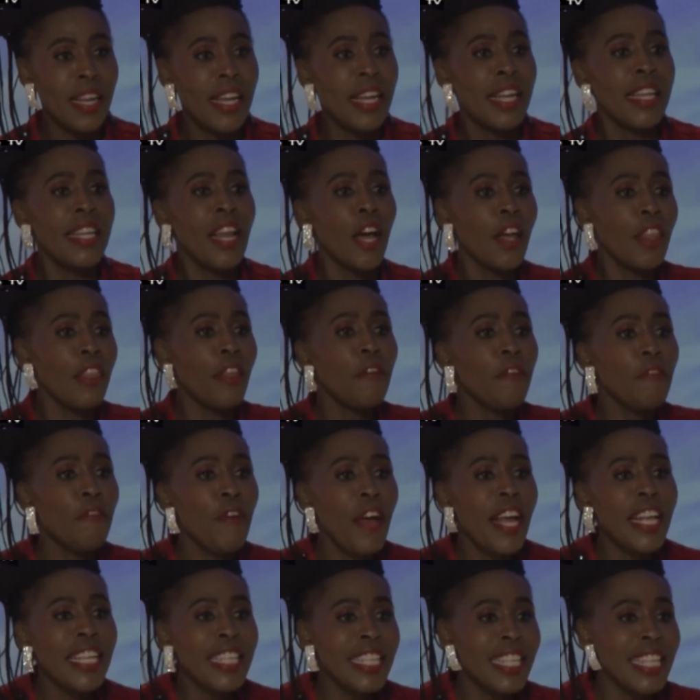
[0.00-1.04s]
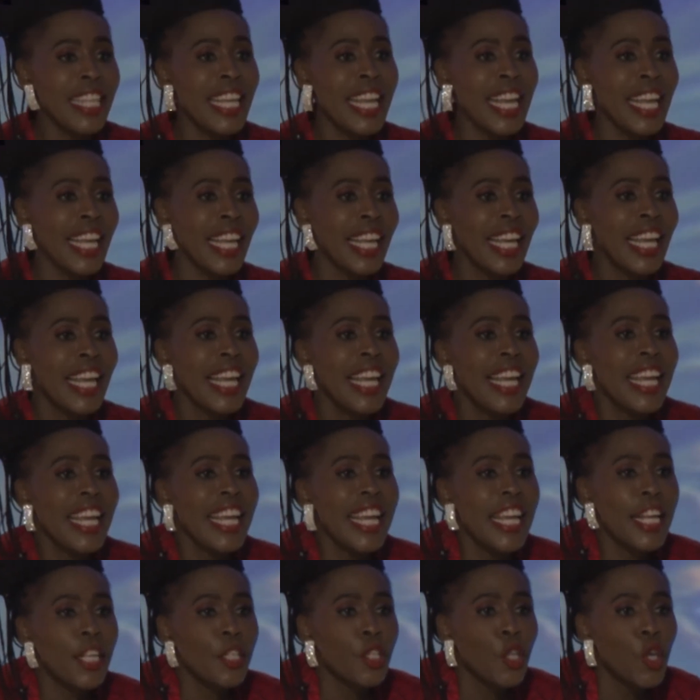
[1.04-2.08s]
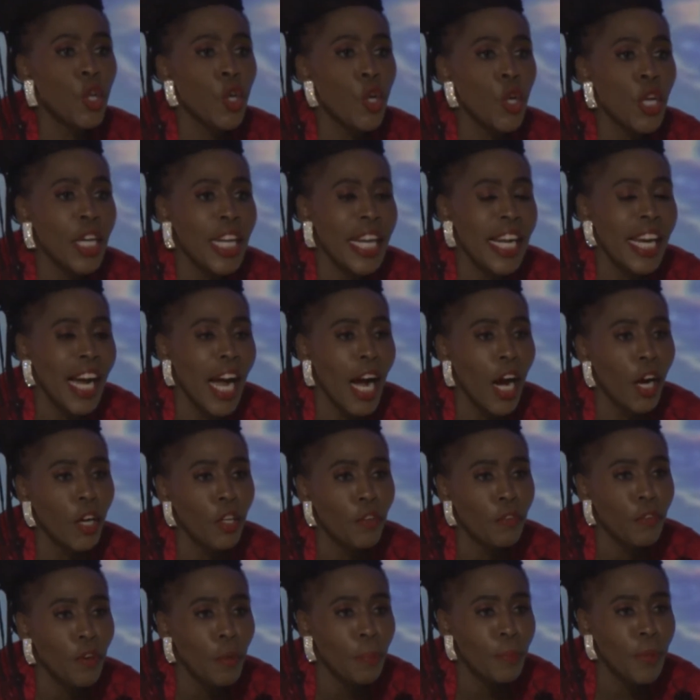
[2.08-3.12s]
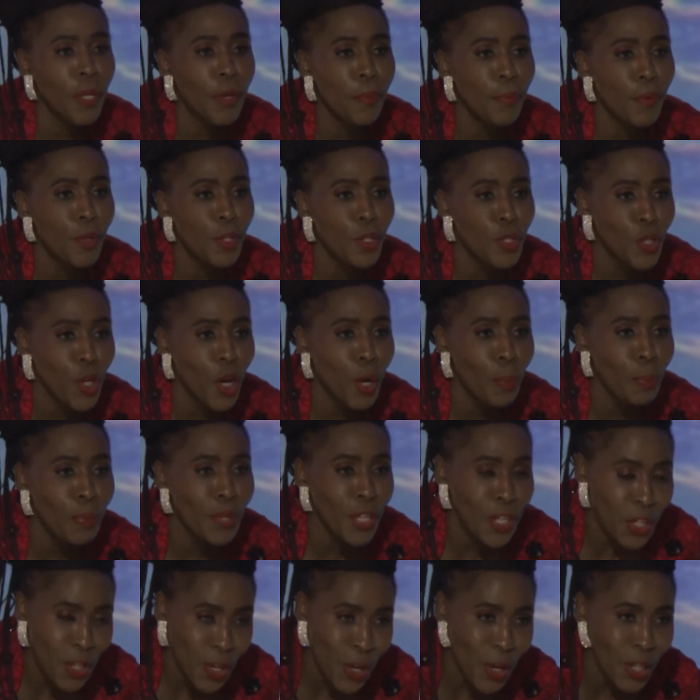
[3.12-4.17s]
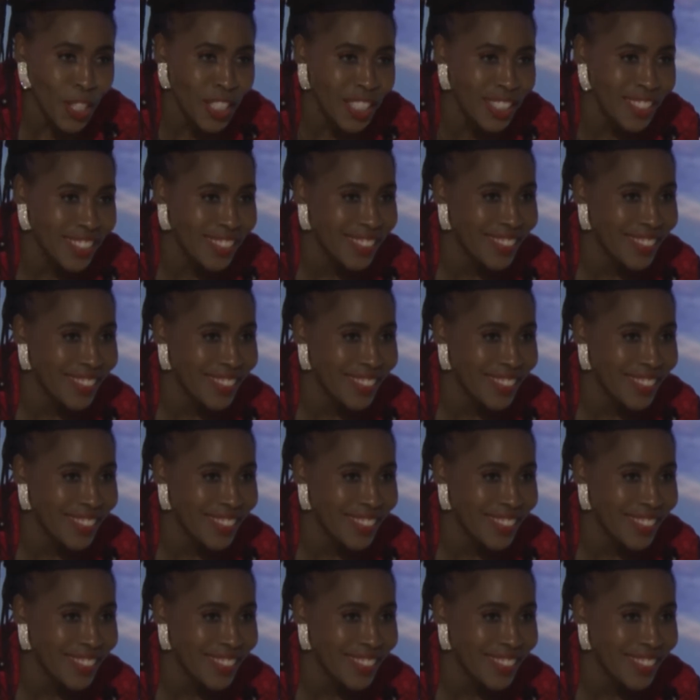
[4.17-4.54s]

Now, the first thing, he is looking out for people's opinion.